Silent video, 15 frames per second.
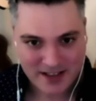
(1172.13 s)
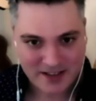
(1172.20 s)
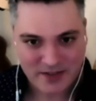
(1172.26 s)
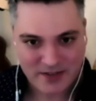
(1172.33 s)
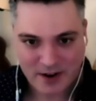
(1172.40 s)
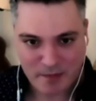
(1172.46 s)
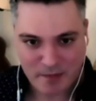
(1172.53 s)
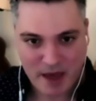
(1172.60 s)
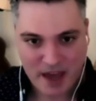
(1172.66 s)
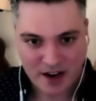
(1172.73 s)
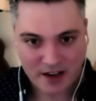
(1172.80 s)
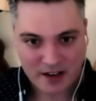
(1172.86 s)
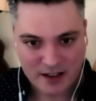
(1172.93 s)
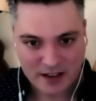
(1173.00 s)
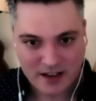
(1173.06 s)
It's very
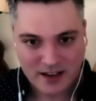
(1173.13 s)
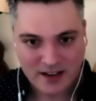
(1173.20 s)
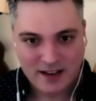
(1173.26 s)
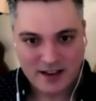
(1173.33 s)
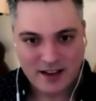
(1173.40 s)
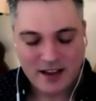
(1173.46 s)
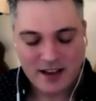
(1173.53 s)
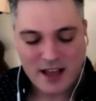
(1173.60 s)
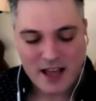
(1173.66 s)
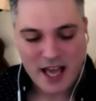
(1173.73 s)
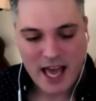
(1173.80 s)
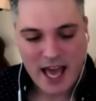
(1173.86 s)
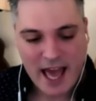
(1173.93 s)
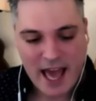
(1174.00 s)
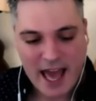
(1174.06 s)
meta.
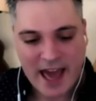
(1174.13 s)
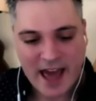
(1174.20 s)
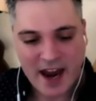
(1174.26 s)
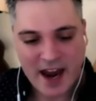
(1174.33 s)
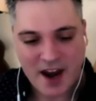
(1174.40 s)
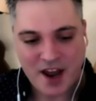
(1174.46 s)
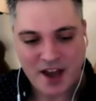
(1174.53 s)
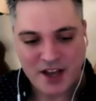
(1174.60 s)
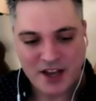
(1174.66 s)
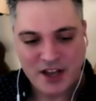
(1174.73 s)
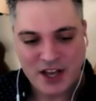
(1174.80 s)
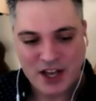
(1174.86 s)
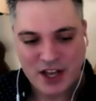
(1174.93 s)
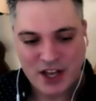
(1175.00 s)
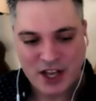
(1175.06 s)
And
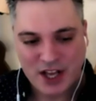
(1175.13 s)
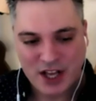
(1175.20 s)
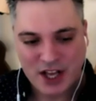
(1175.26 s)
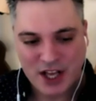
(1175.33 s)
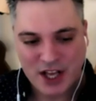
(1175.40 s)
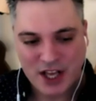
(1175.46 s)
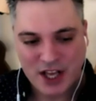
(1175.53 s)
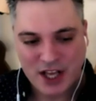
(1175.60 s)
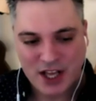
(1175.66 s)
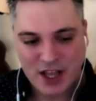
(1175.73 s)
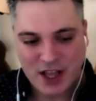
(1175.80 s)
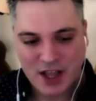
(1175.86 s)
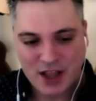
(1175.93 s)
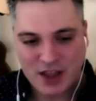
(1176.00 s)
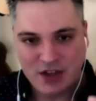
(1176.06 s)

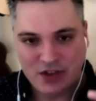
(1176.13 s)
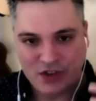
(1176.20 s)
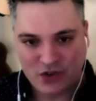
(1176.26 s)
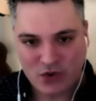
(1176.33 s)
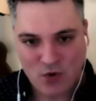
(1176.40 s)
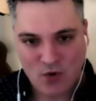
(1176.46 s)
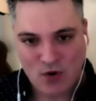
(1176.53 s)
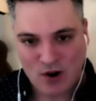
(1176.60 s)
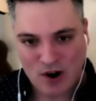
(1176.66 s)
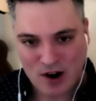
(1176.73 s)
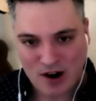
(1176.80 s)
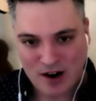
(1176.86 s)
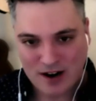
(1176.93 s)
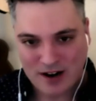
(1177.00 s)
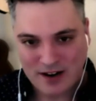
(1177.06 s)
the
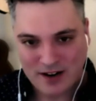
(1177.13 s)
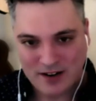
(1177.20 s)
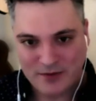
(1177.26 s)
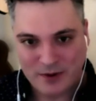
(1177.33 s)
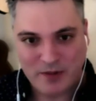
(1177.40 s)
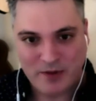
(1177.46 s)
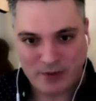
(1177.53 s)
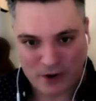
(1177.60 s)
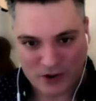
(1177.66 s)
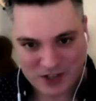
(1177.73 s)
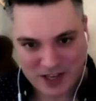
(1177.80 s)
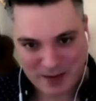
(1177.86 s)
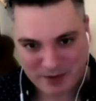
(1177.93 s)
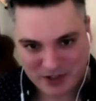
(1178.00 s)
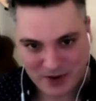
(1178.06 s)
score from the
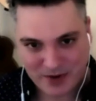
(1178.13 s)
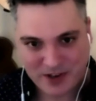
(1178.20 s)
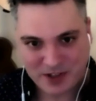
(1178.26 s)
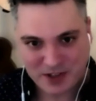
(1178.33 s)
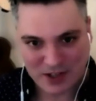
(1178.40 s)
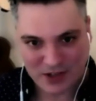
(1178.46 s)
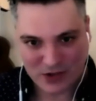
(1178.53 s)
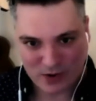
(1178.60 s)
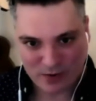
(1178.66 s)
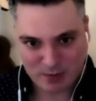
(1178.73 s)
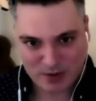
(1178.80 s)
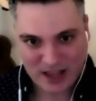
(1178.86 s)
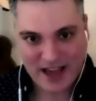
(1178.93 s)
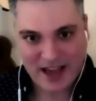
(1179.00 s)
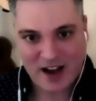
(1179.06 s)
first episode is a sort of
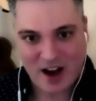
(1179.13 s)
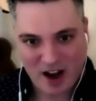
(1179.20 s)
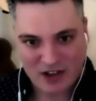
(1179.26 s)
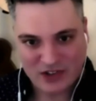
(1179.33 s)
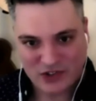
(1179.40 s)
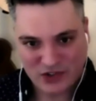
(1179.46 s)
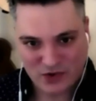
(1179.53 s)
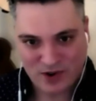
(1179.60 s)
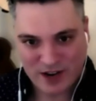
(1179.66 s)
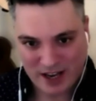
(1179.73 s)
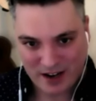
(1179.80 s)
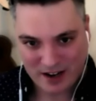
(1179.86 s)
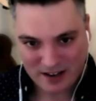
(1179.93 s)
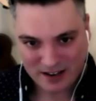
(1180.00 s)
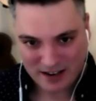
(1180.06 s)
playing on screen.